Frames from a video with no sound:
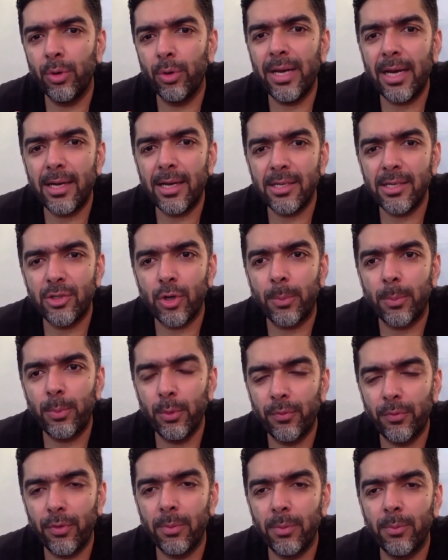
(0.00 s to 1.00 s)
Don't let it
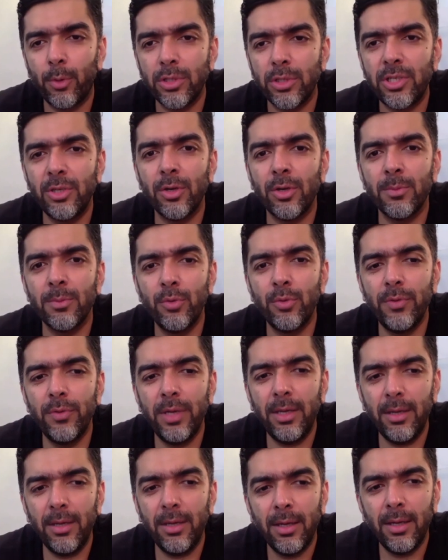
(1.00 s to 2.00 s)
stop you from watching a
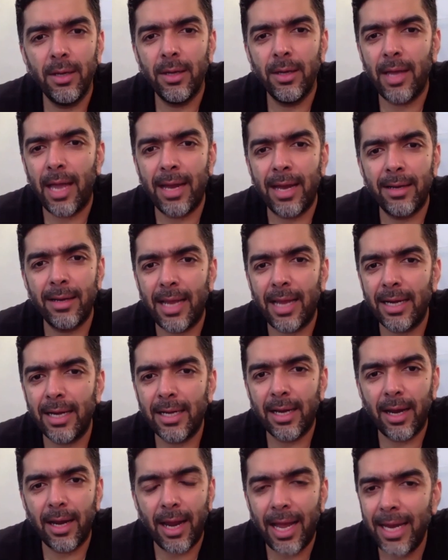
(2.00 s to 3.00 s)
movie. And
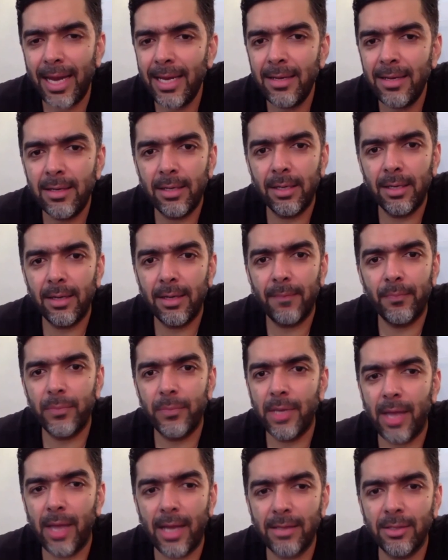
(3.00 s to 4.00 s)
that client
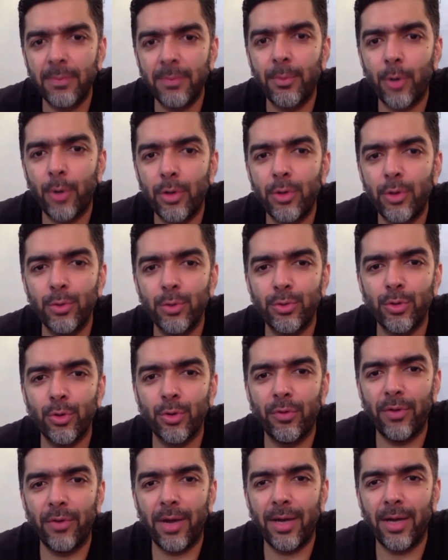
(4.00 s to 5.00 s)
that hasn't brought you
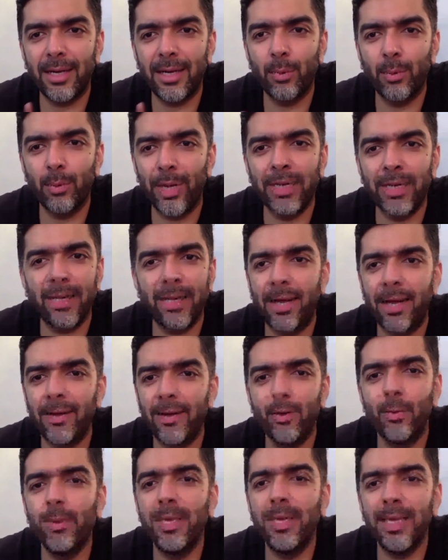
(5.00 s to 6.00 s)
so far, that one
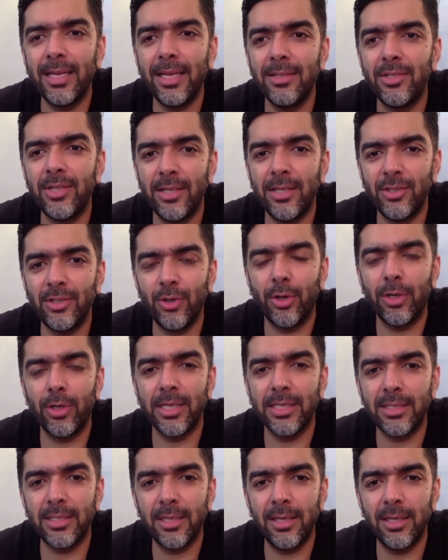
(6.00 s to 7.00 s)
client, nobody can change your
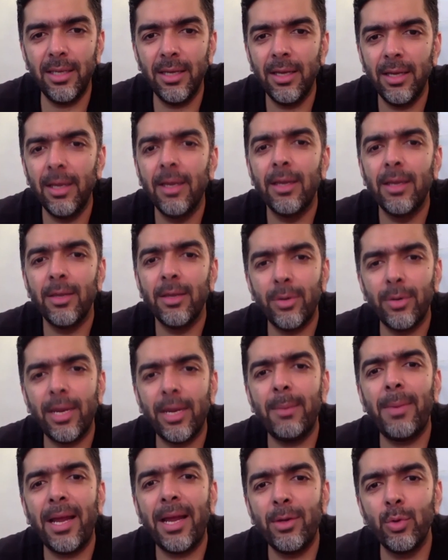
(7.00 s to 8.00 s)
destiny. You
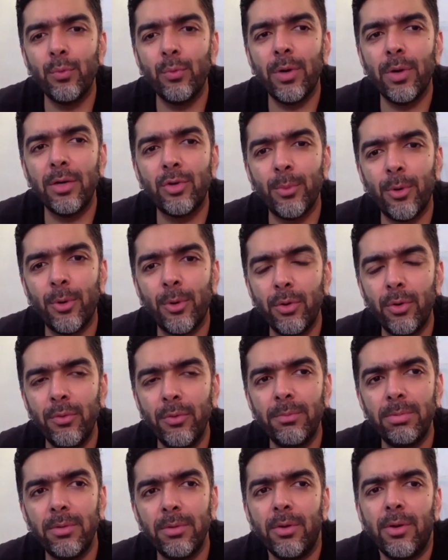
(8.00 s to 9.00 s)
get back to work
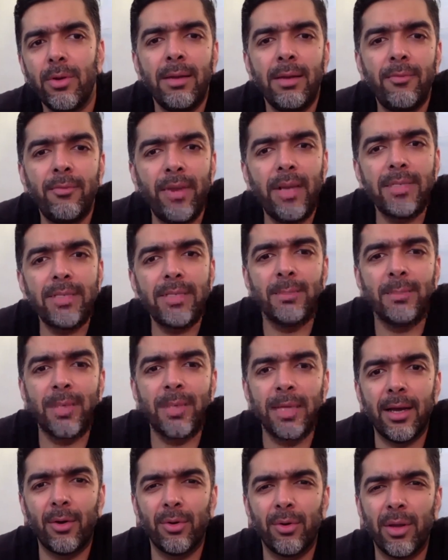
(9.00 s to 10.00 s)
tomorrow, and figure
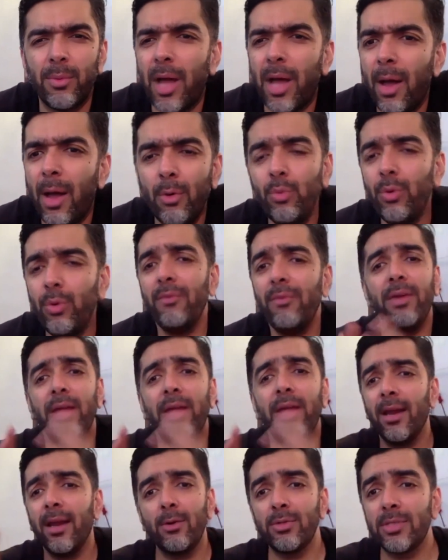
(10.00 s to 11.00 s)
something out. How do I
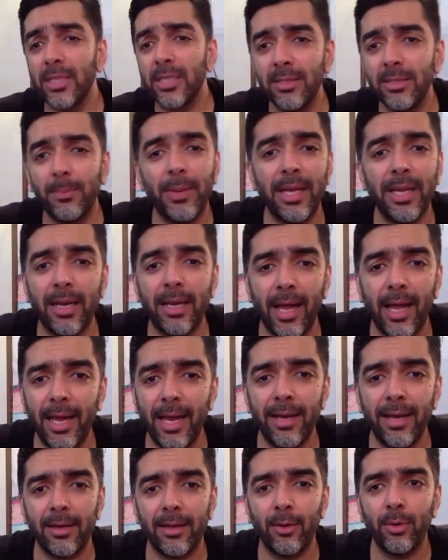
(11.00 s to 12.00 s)
figure out such a big
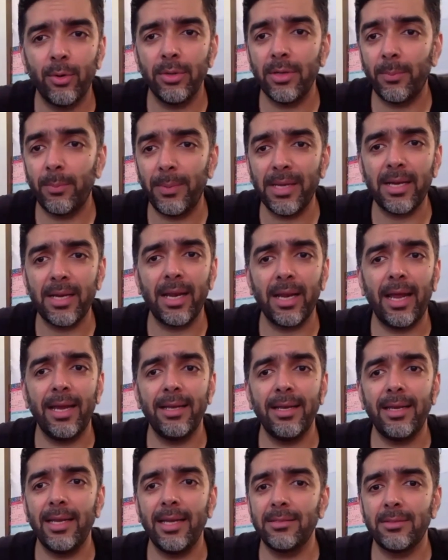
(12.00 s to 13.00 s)
client? The big
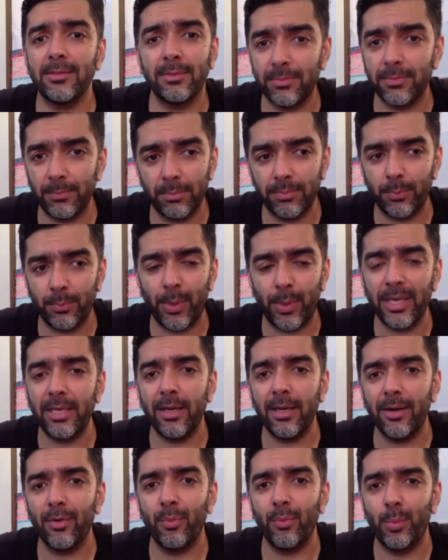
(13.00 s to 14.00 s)
client takes
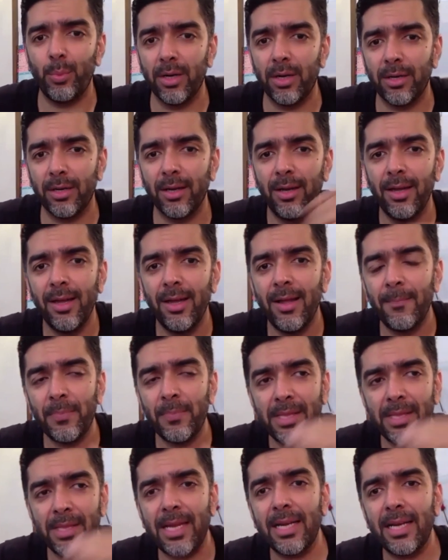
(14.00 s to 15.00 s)
1 year of work,
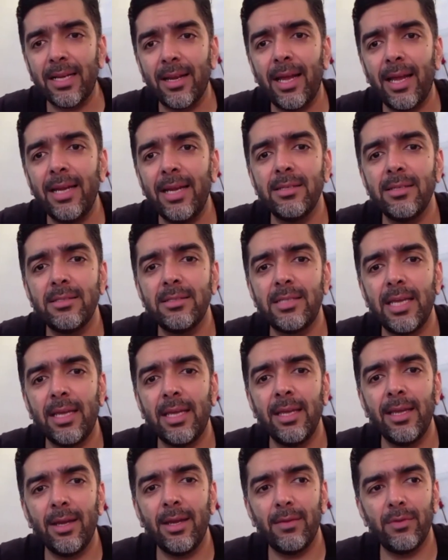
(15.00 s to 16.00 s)
and that client is
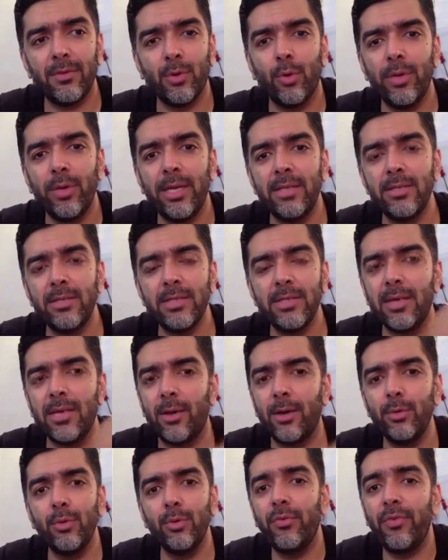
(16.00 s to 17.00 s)
taking care of the whole agency.
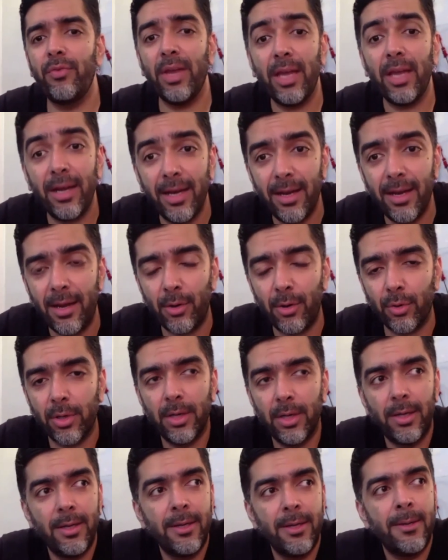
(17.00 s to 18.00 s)
How do you figure it out?
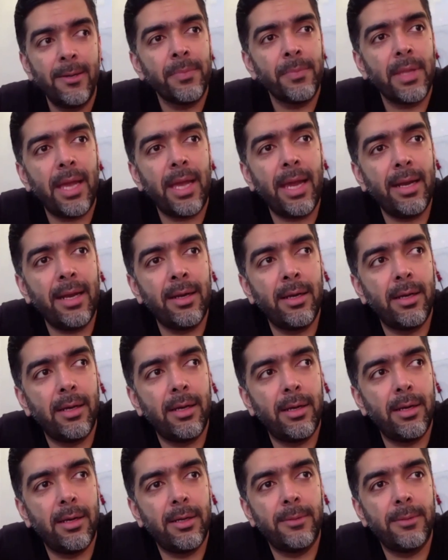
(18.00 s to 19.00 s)
And